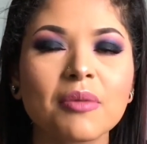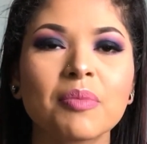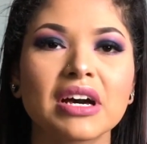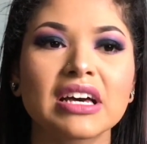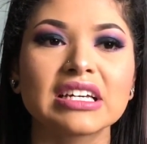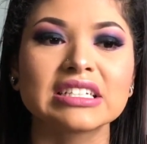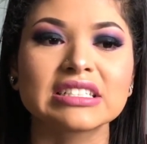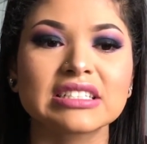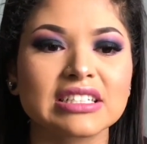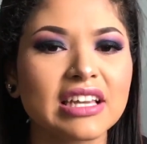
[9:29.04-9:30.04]
but
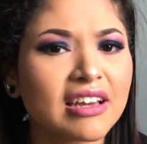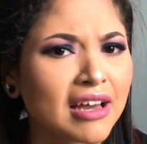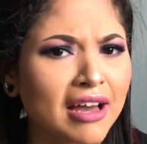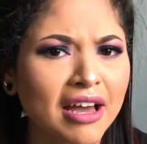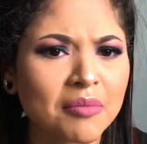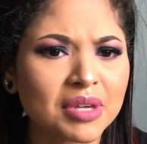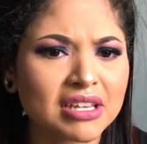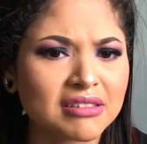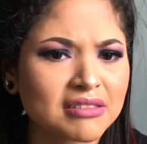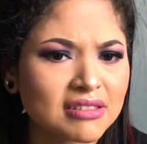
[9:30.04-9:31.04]
yeah, I
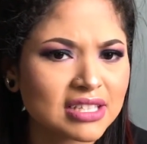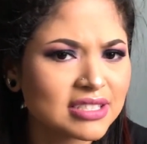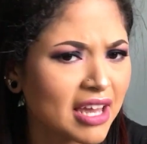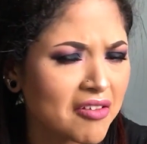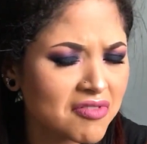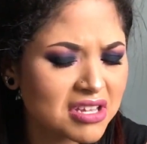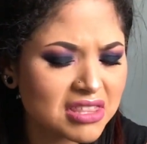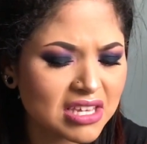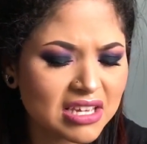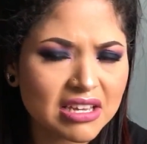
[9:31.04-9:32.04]
mean, that's
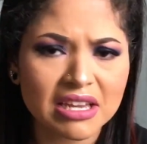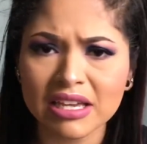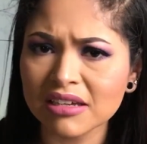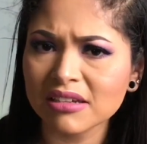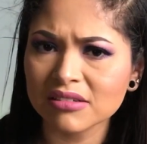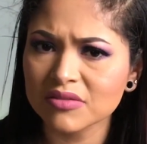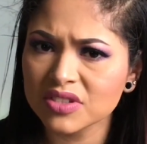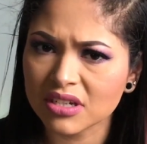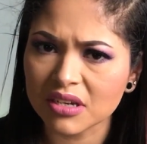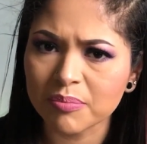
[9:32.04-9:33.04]
everything. It was
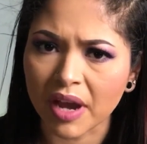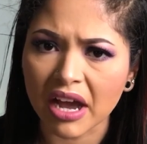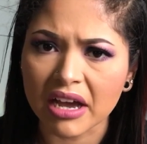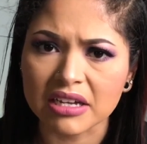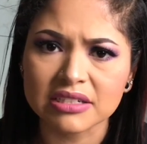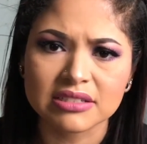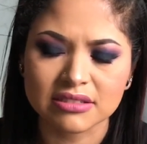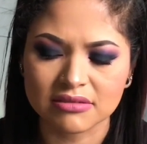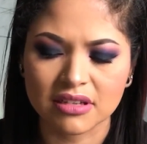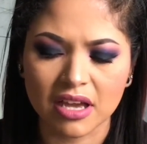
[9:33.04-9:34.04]
a good
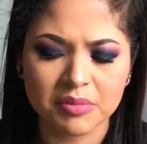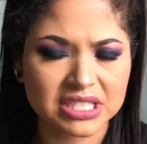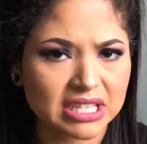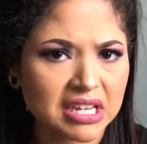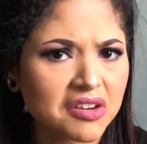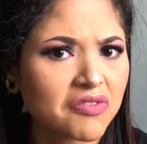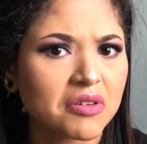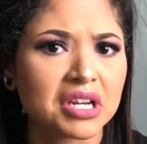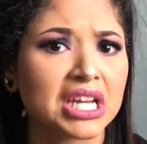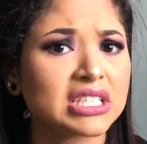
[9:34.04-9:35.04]
box. I'm excited
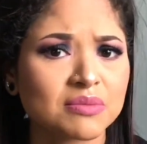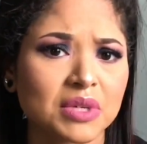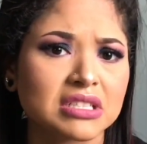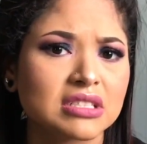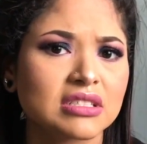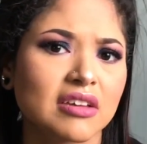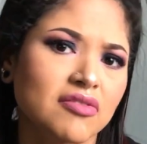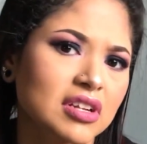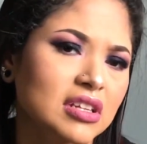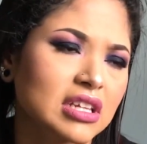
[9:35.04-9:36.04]
for next month,
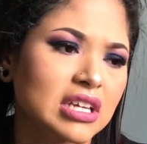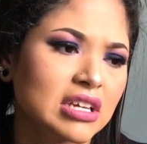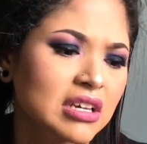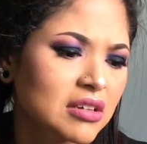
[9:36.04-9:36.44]
definitely.